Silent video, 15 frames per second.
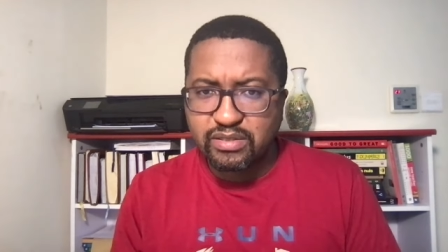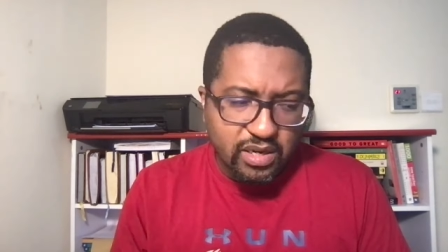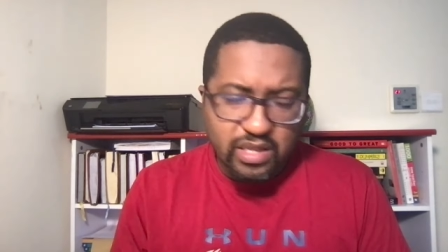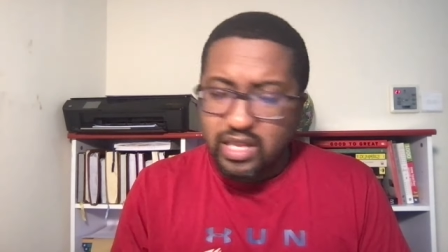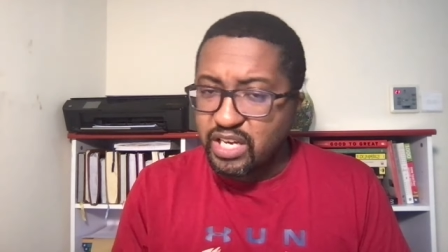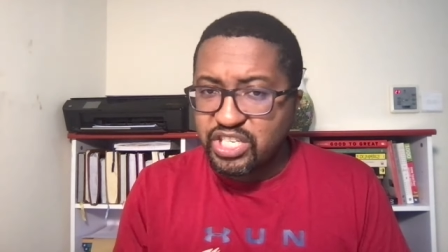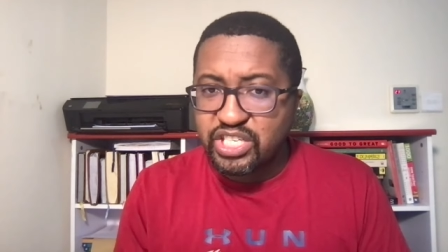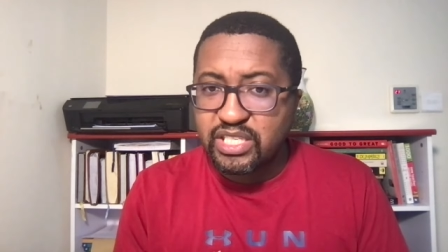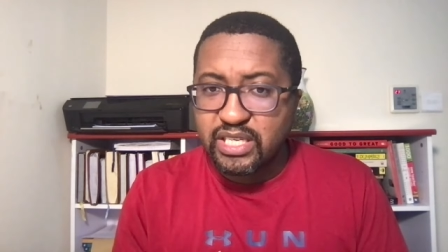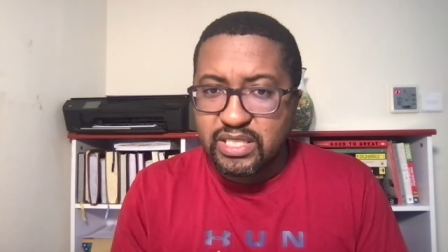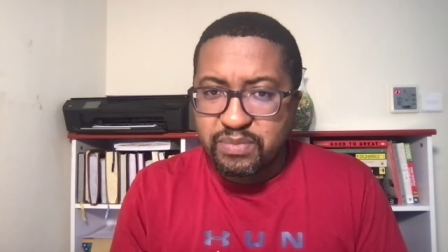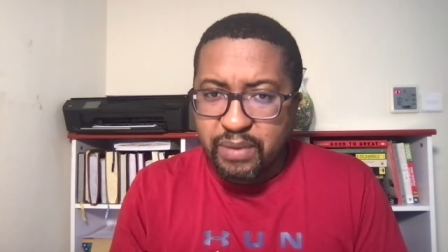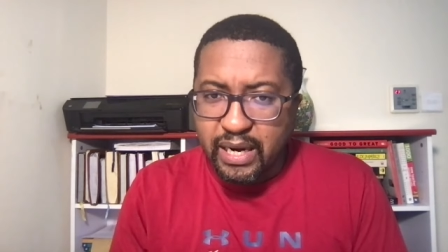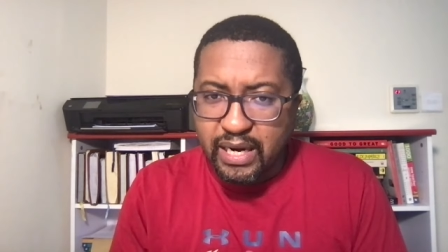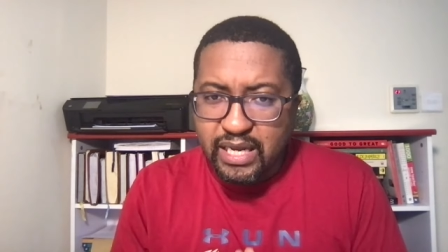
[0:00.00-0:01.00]
Now she's
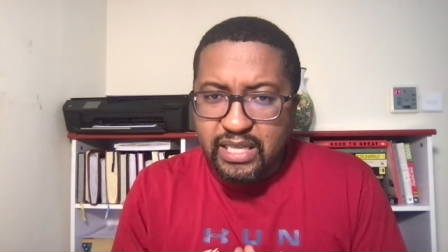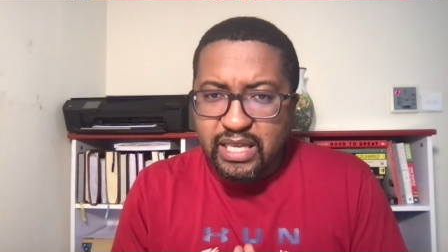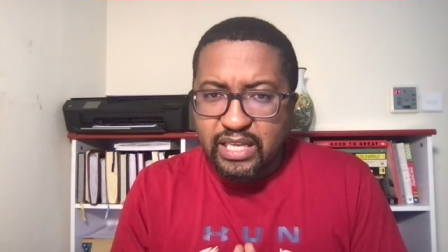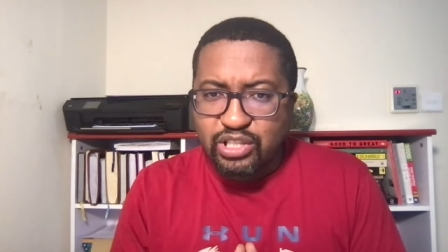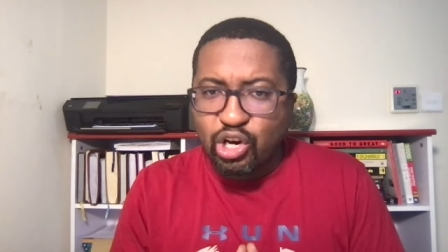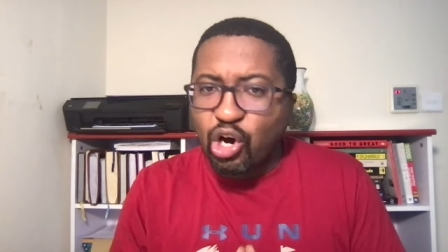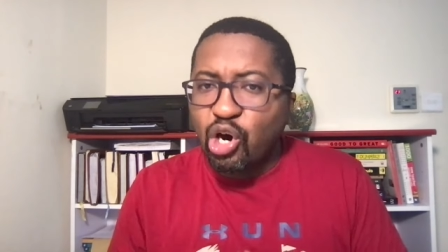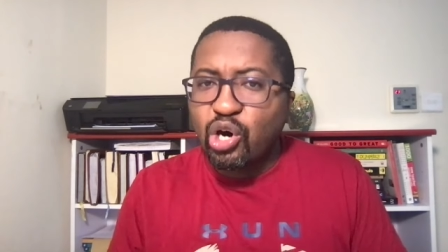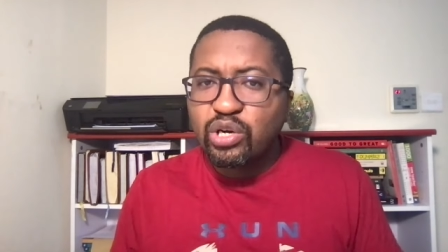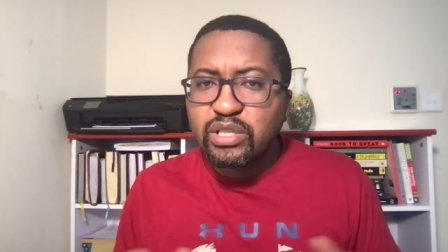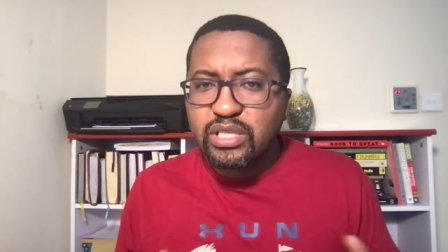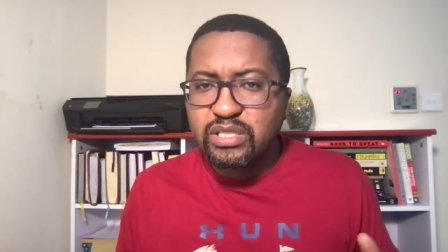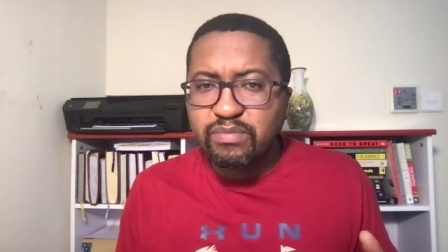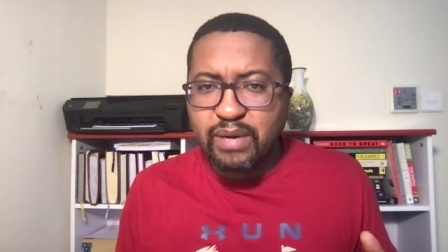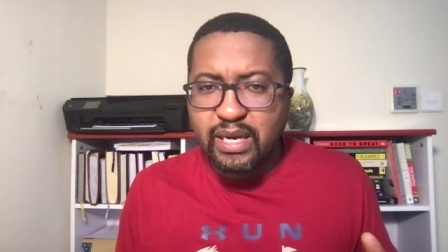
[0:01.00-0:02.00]
explaining that all
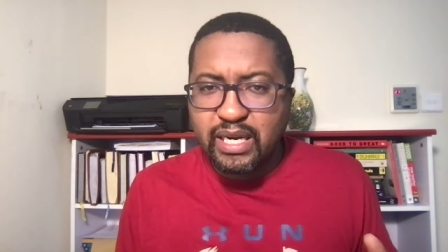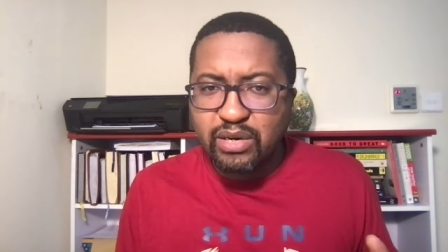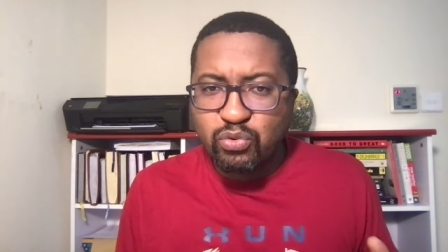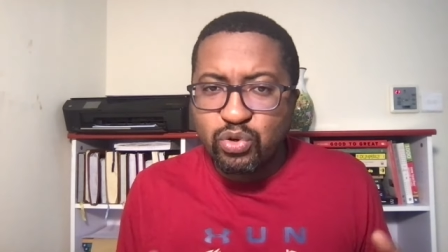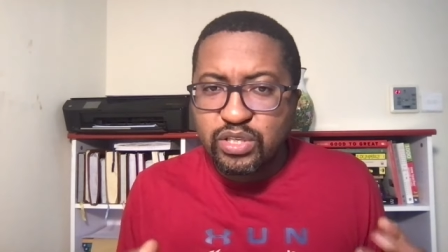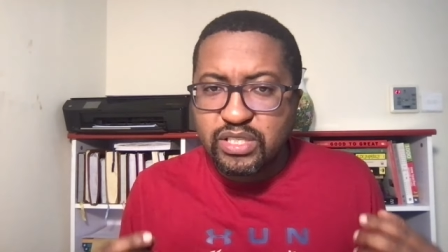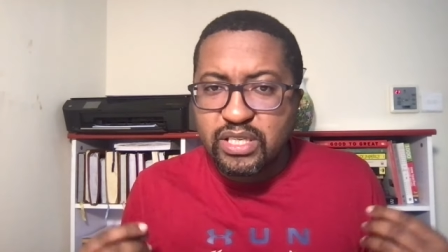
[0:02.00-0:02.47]
this money was